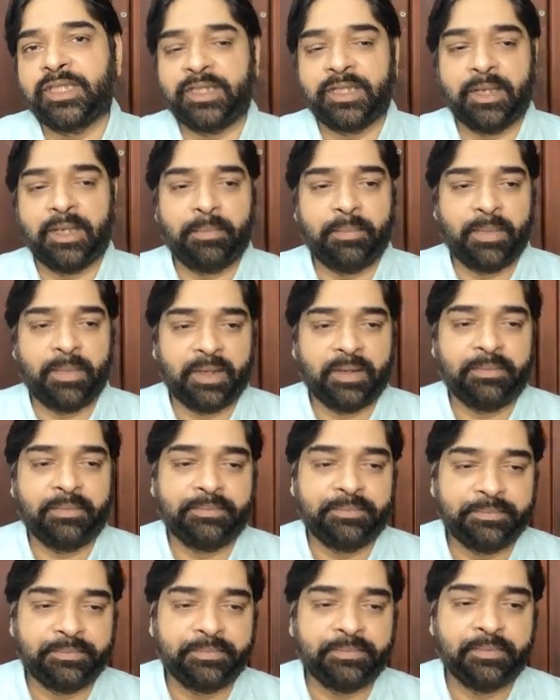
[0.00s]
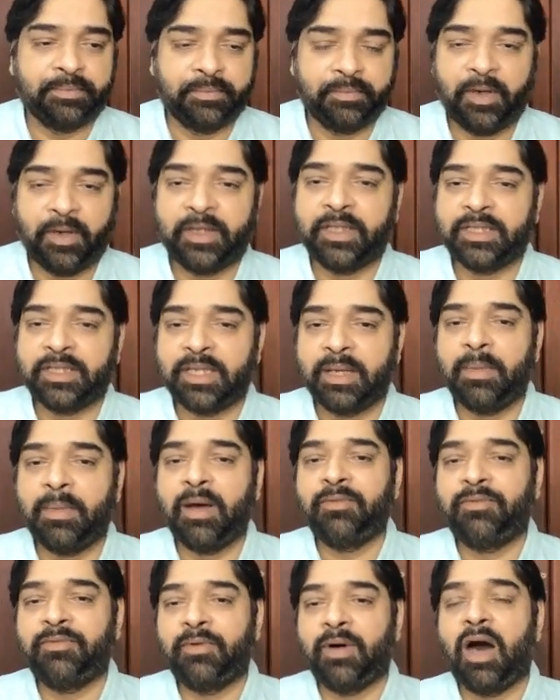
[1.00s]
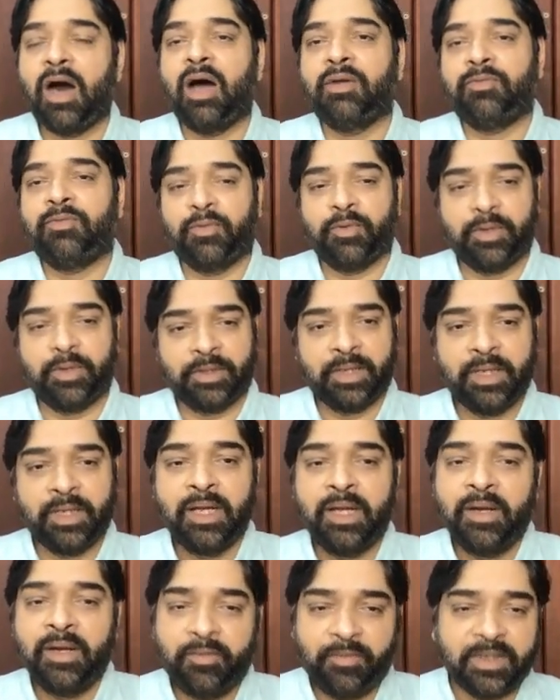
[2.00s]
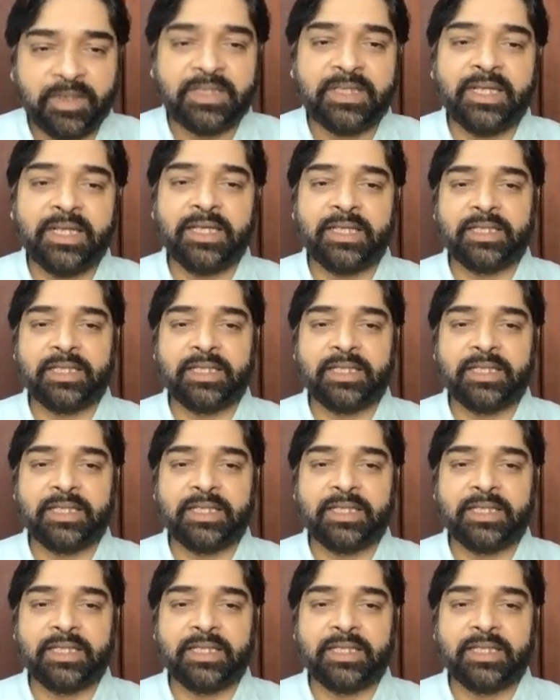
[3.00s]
number. Find the sum of all 4 digits. First thing is